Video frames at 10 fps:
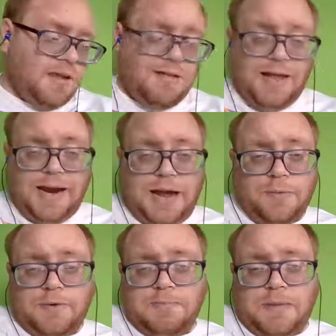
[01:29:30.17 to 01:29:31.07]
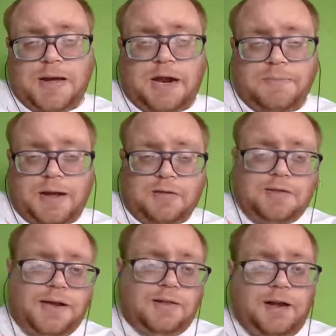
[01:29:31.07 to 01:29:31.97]
Like I wouldn't be mad about
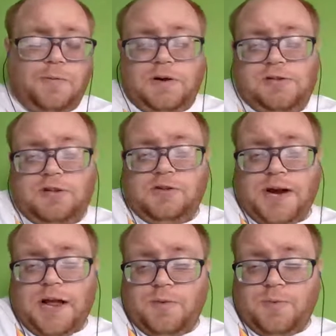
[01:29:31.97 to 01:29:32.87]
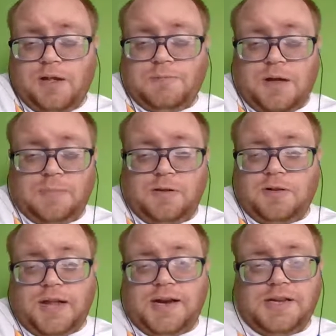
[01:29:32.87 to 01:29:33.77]
that. Like, what does the Dragon Wing pub look
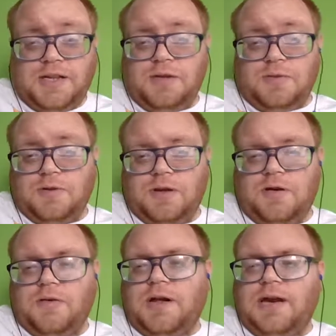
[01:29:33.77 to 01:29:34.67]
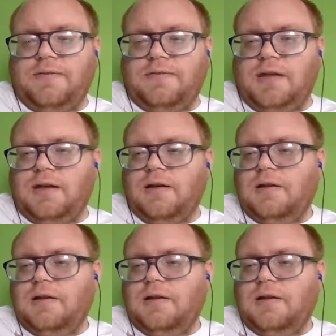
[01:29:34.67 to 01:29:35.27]
like to you? You know, kind of thing.